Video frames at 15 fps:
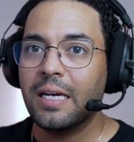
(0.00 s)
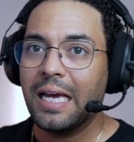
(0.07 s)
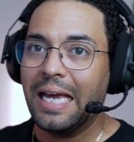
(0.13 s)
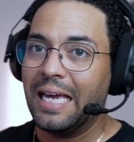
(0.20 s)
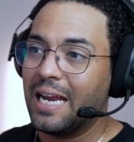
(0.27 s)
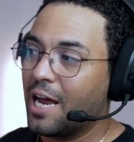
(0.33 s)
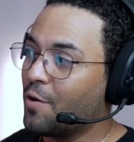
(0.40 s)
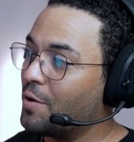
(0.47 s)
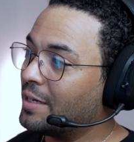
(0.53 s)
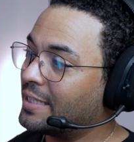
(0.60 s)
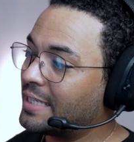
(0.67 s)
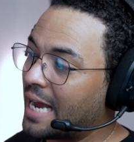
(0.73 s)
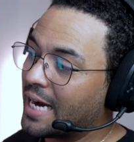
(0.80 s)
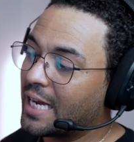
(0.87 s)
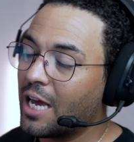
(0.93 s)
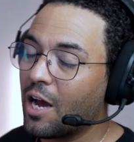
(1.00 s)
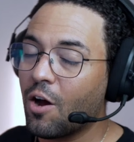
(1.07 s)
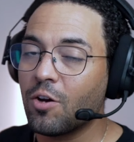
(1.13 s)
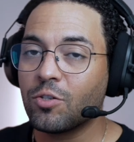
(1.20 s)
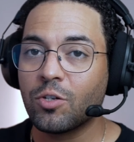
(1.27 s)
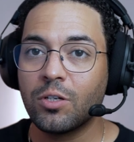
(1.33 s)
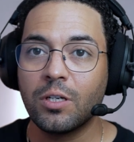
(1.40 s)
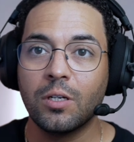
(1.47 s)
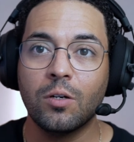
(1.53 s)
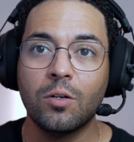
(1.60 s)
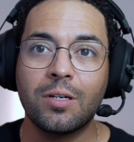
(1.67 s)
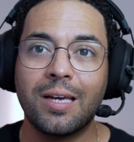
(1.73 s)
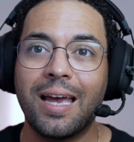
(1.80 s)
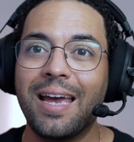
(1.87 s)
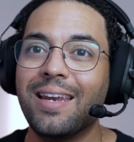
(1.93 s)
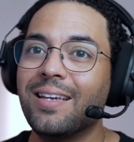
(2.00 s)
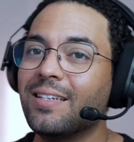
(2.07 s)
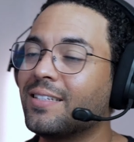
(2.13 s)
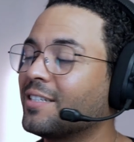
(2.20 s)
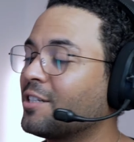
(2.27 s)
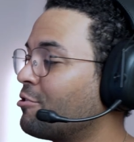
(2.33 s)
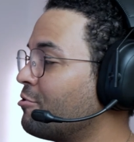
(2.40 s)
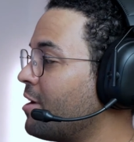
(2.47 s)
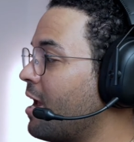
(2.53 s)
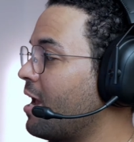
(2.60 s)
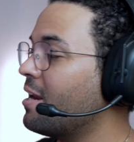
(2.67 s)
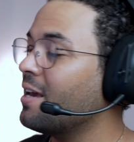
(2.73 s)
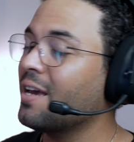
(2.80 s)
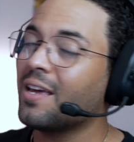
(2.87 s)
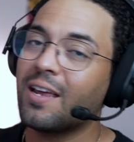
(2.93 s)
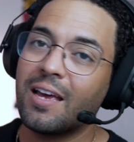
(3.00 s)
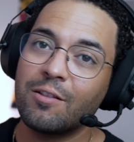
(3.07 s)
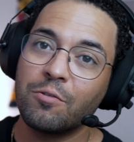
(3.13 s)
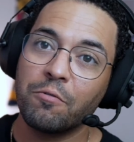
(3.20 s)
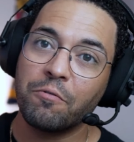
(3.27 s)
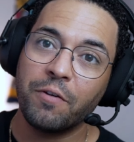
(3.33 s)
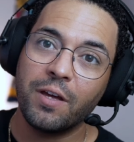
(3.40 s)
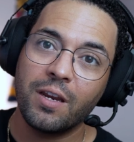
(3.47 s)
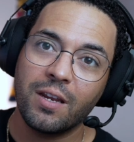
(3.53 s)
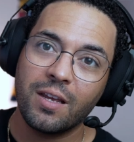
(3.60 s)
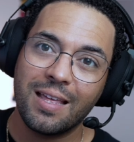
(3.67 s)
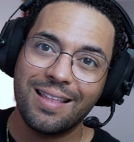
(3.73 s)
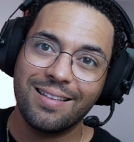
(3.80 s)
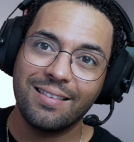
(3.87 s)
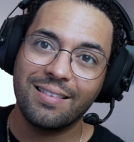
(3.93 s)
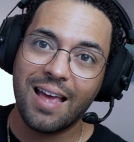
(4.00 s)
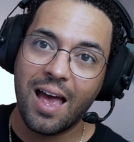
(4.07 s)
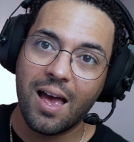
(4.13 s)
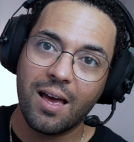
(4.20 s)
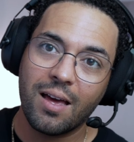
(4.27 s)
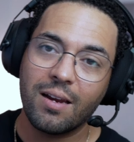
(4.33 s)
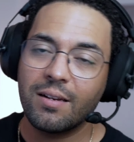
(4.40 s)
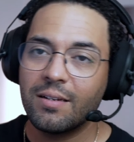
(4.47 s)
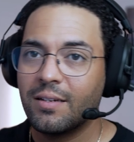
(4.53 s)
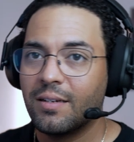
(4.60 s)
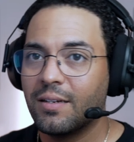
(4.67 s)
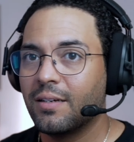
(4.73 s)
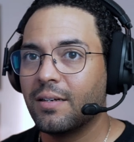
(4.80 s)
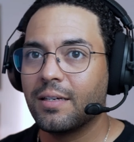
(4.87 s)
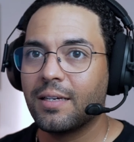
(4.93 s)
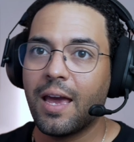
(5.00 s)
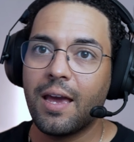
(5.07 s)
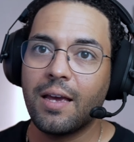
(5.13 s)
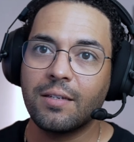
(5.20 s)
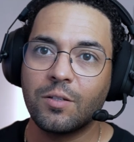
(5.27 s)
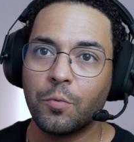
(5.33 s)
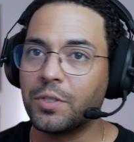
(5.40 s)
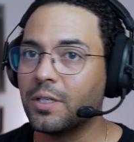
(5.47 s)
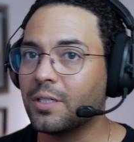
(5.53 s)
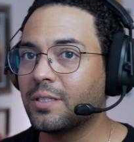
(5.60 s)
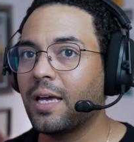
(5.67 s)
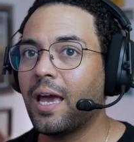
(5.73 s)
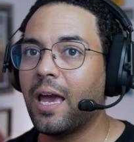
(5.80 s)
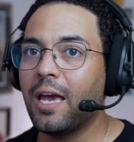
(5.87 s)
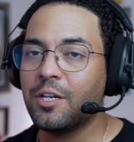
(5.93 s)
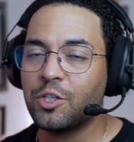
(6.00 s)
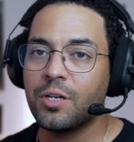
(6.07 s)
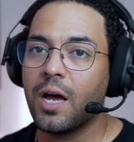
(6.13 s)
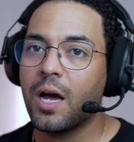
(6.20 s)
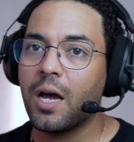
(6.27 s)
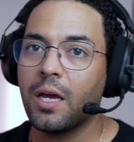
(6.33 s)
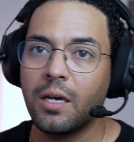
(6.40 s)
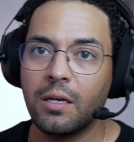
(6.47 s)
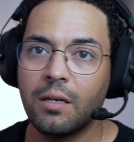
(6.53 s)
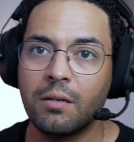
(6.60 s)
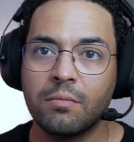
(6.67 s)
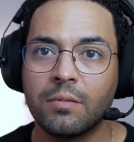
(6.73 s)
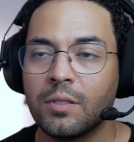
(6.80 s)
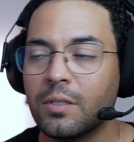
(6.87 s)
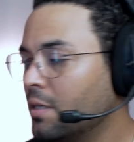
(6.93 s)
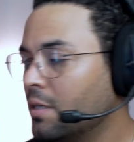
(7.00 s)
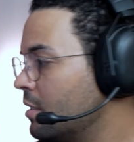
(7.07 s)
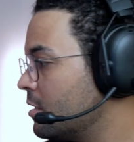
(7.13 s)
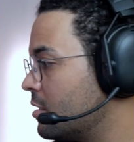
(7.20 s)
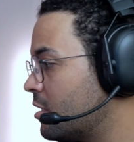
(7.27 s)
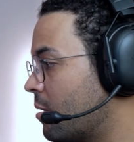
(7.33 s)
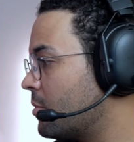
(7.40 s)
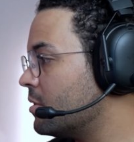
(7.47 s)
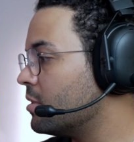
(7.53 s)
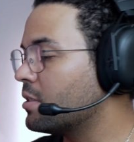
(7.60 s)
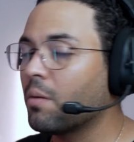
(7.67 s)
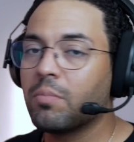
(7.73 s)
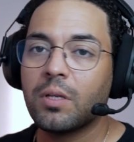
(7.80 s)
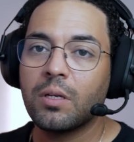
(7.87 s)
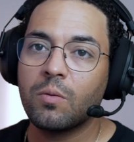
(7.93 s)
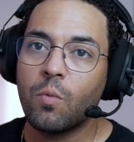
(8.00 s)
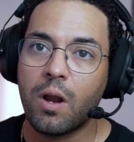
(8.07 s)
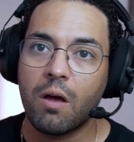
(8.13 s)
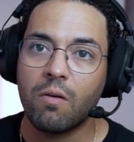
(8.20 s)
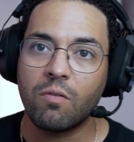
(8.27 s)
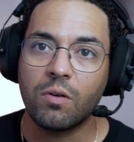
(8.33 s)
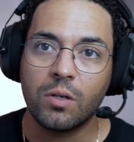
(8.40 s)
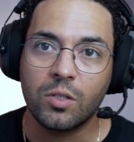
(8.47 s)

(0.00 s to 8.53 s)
and I know exactly how it's going to look, and it's created to fit that case, which is the H9 something something whatever.